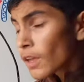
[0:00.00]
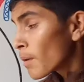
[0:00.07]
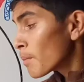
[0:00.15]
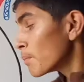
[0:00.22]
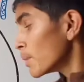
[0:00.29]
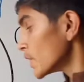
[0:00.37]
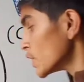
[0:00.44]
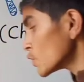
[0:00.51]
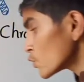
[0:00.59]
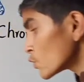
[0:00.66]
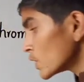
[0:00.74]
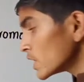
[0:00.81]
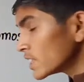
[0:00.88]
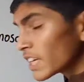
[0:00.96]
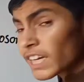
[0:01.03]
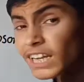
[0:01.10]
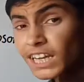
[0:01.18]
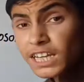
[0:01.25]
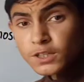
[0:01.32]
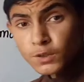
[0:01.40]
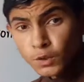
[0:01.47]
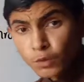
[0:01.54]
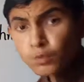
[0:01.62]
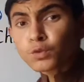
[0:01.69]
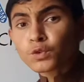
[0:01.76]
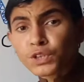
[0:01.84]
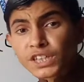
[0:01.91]
But actually there is no
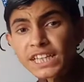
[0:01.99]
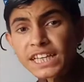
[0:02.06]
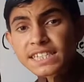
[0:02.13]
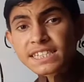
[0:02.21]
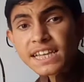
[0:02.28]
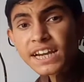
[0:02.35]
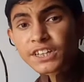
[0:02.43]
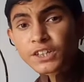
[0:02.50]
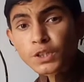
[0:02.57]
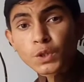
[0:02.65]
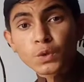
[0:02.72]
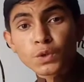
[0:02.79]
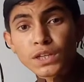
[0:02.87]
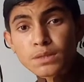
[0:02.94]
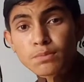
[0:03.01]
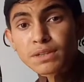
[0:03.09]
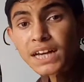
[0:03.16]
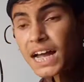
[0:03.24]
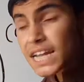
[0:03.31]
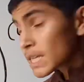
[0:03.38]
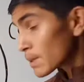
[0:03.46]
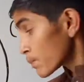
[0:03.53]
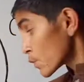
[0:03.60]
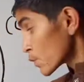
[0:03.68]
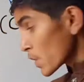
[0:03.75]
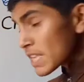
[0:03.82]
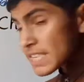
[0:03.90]
protein inside the nucleus because the
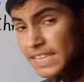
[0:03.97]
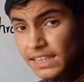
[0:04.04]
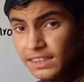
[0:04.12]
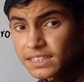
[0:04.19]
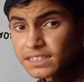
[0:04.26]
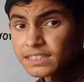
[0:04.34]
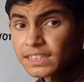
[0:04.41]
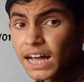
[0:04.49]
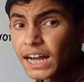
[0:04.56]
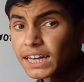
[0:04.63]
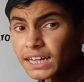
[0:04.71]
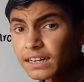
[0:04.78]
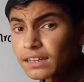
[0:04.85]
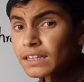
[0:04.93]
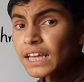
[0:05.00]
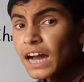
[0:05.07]
protein synthesis occur